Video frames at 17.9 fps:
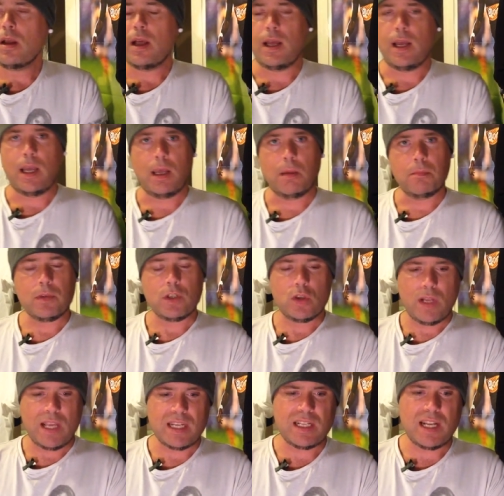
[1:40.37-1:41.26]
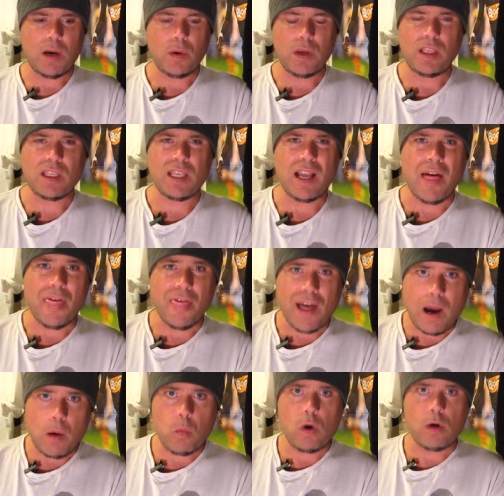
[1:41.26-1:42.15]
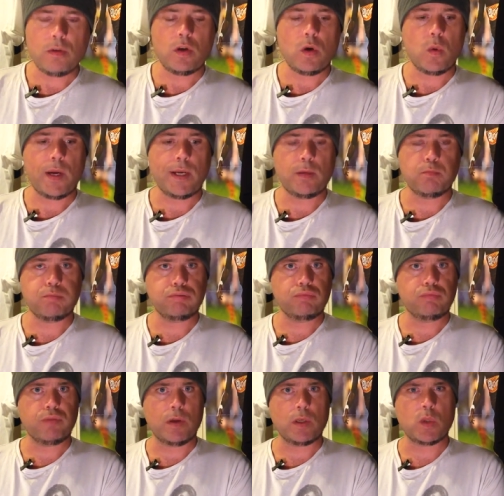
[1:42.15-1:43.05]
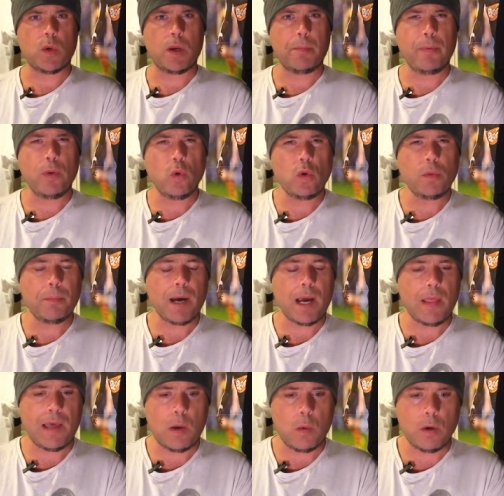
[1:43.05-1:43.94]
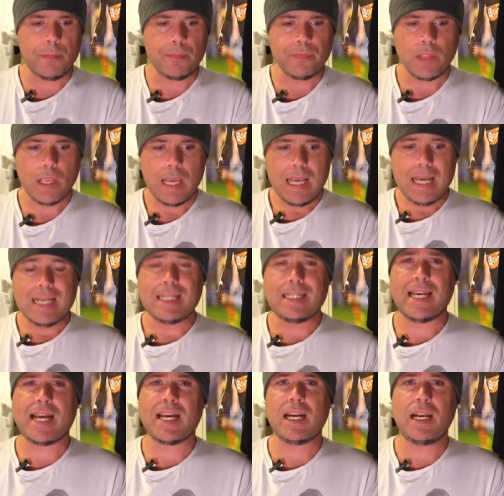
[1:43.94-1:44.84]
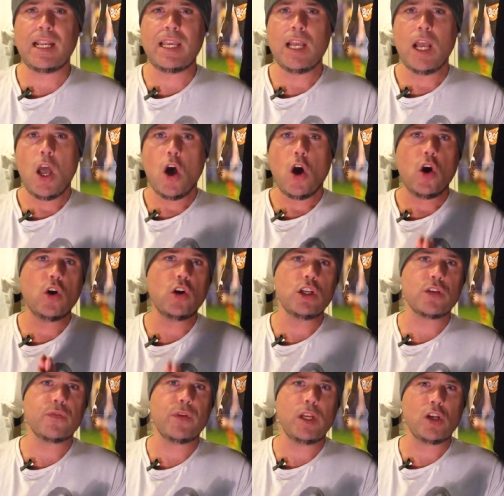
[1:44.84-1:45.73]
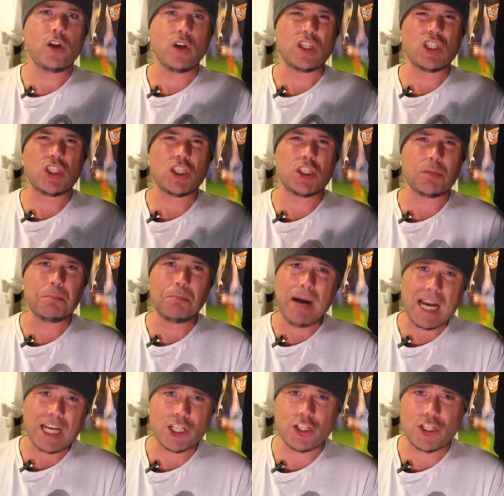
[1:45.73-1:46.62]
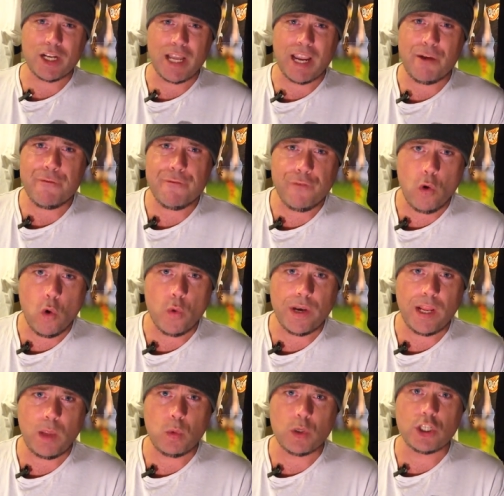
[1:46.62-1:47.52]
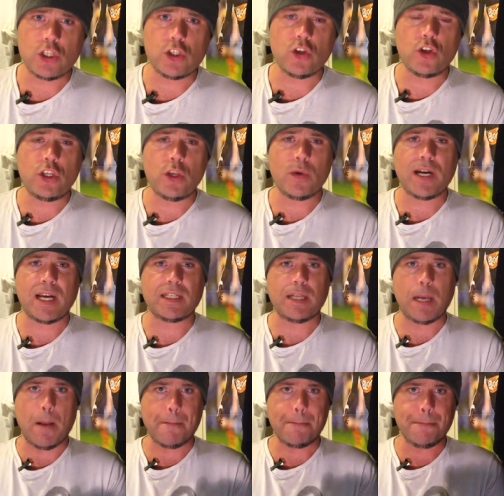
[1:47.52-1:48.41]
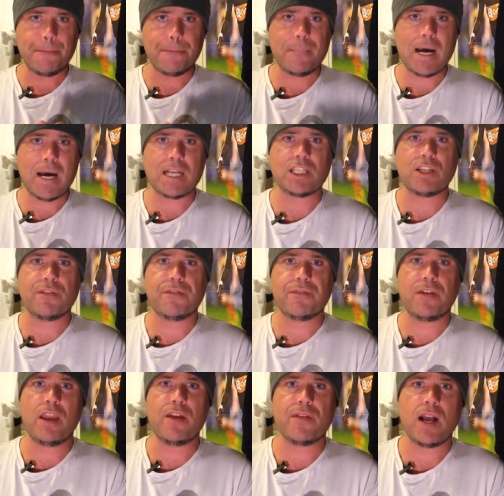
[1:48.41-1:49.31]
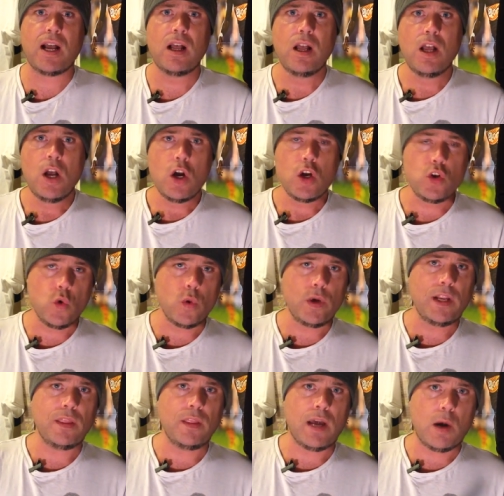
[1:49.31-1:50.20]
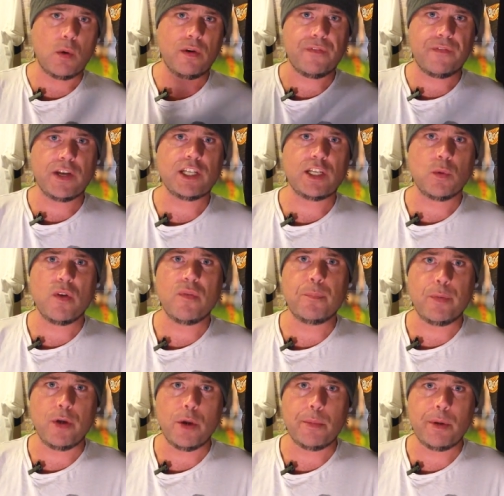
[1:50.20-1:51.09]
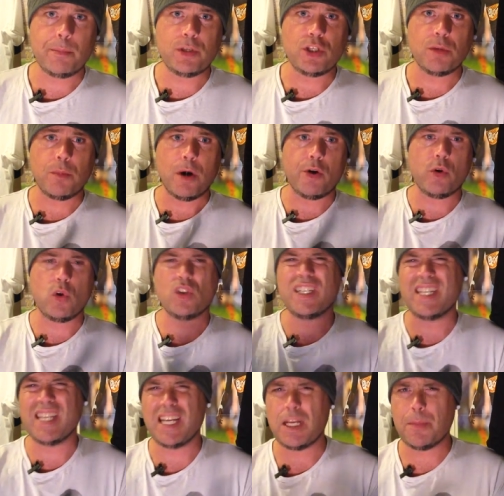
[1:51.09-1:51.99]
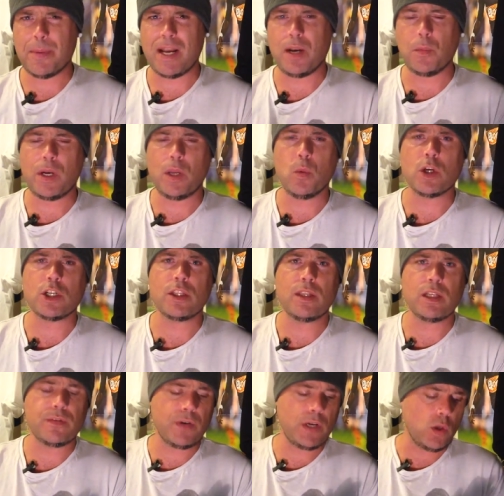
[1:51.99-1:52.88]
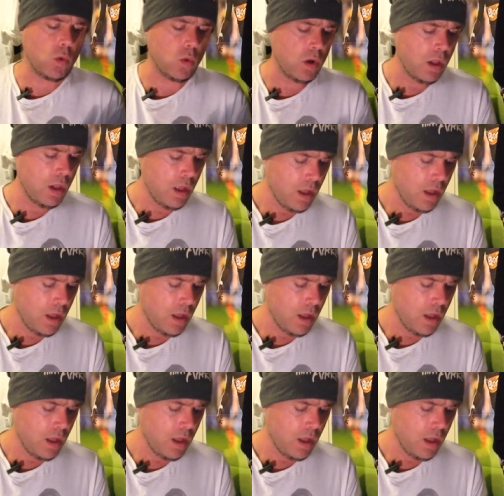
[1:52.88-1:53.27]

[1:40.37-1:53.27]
Um, so let us know what you think of that one. Quite, I was quite blown by that one. Secondly, Huddersfield got smashed tonight four nil, which has done Newcastle a massive favour going into our fixture with Birmingham tomorrow, today, depending on when you're watching this video.